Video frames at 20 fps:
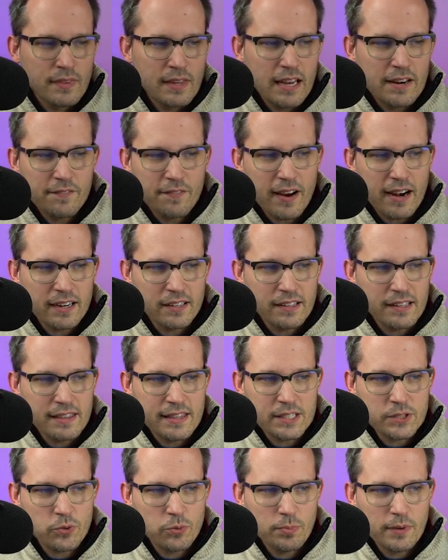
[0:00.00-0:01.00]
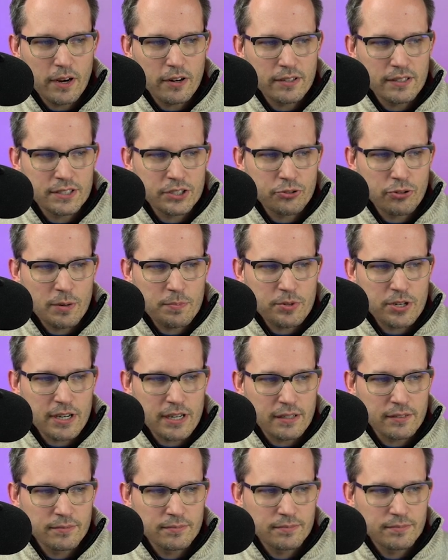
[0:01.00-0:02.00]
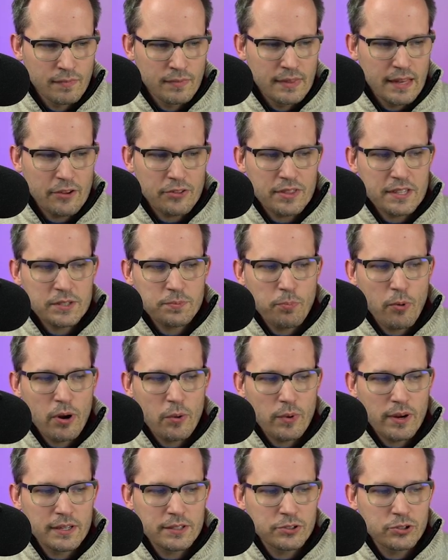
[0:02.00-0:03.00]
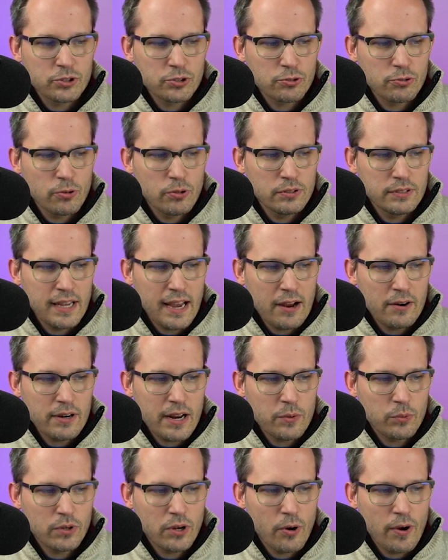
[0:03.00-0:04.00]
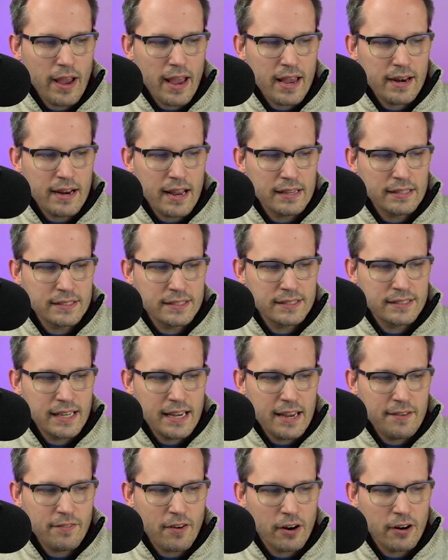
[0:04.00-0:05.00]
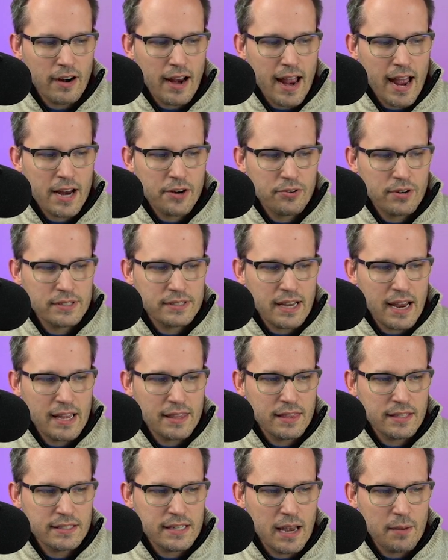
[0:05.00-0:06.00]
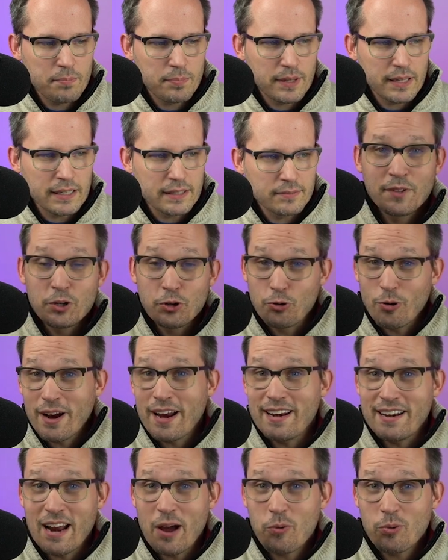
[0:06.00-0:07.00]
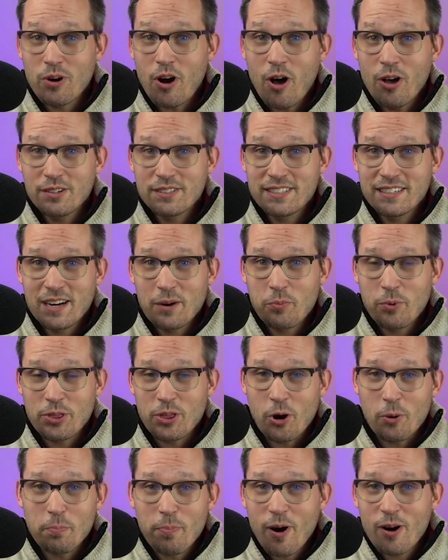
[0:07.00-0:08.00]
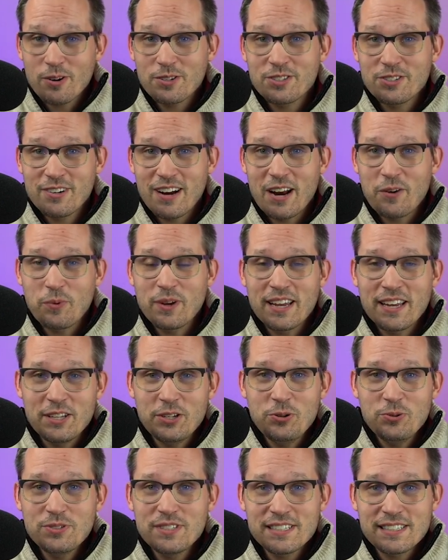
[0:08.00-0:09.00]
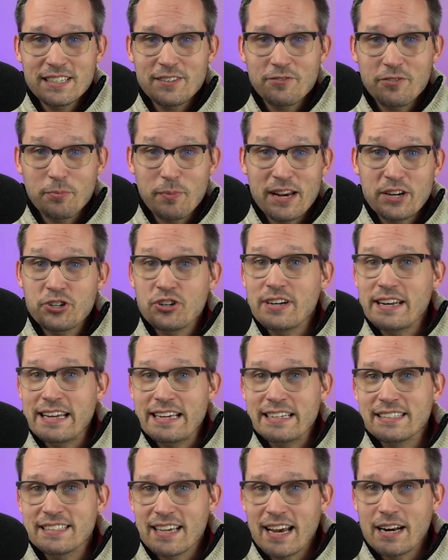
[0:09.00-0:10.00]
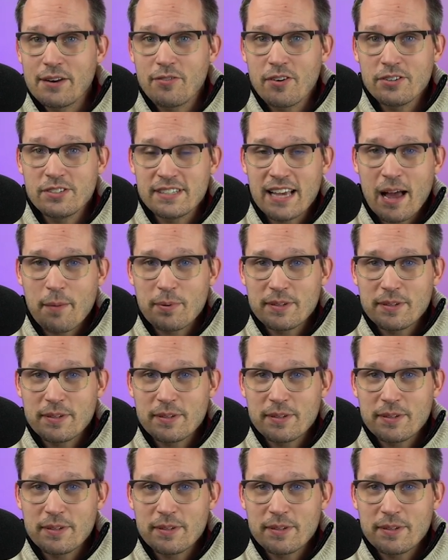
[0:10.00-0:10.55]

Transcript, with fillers: And finally, this will be our description. Now, at this point, we can scroll down and we'll go ahead and save our address and the template. Great, now we're all set up with our parser and we can use this information inside of our Zap